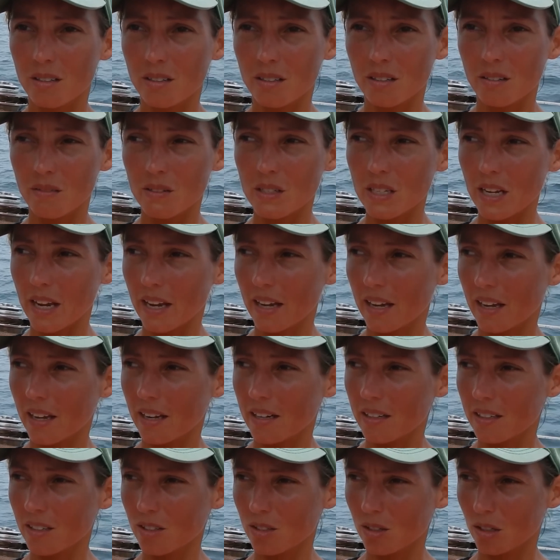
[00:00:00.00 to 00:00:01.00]
give us a
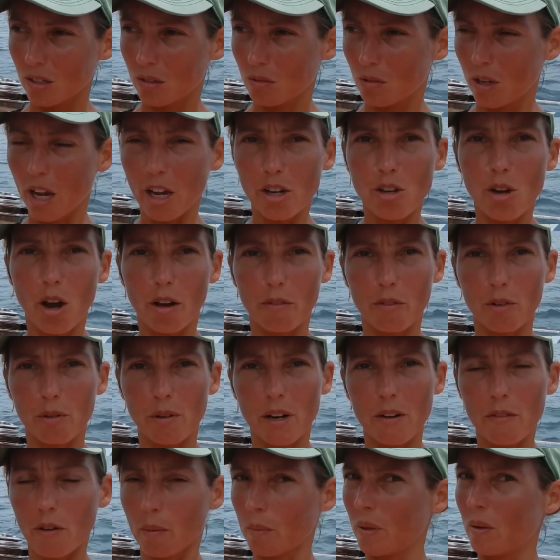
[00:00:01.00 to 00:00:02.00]
hand. He's like, got you off the
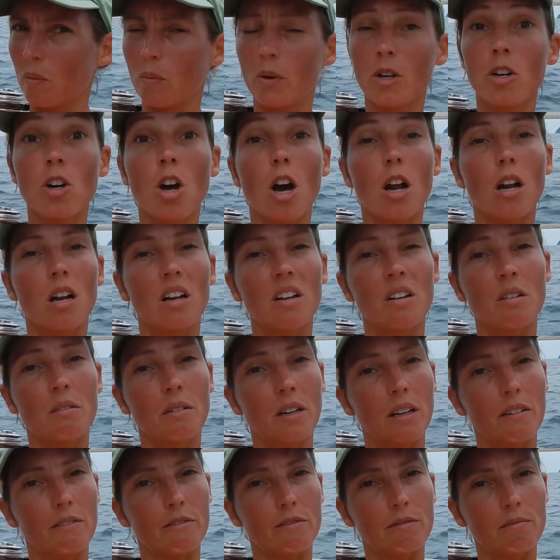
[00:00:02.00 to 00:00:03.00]
reef? I'm like, we're not on the
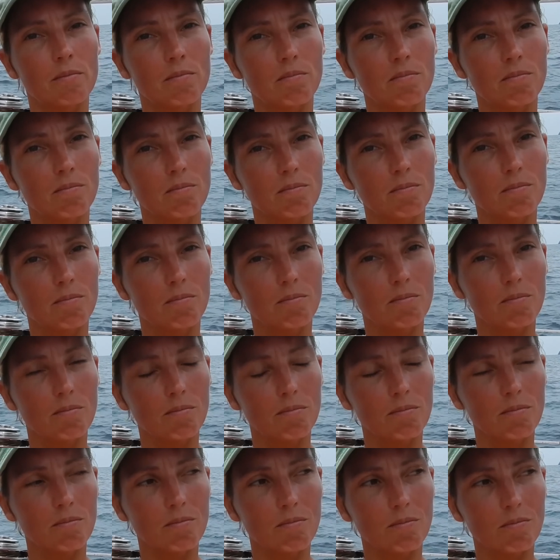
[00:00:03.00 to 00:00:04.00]
reef.
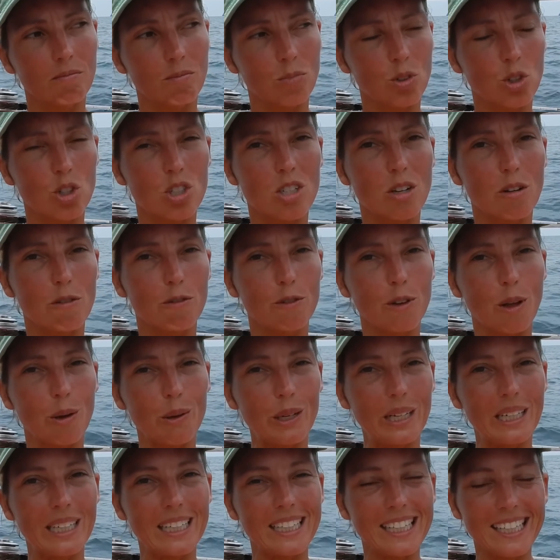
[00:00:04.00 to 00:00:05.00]
We're still
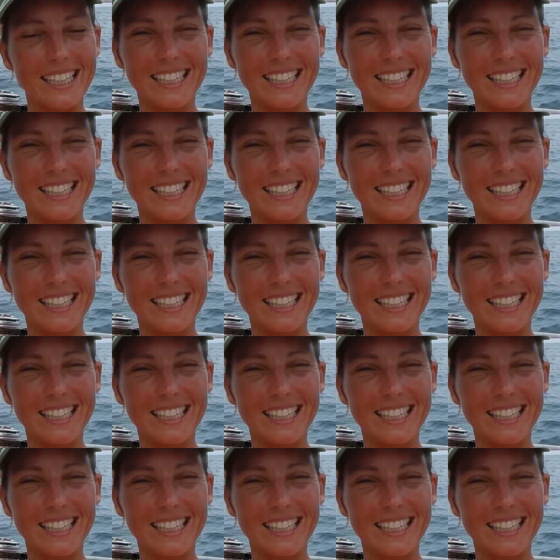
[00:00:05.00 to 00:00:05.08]
floating.